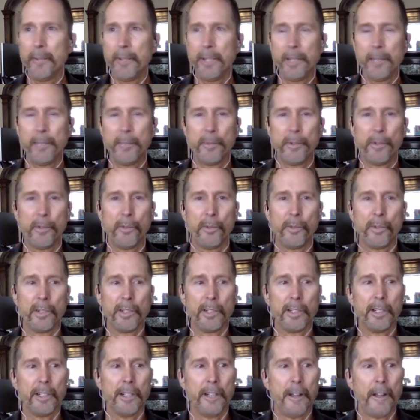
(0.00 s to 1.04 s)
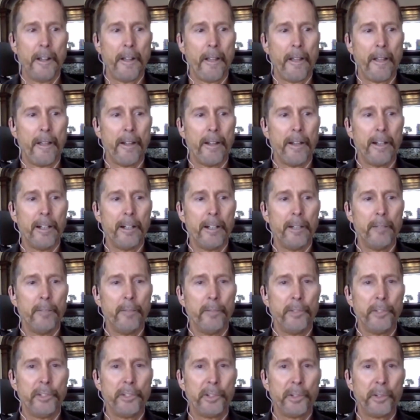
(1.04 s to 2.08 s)
people were
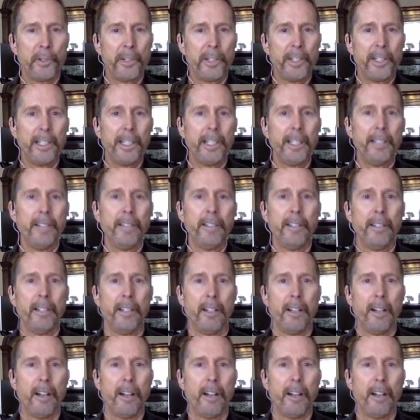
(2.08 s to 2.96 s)
joining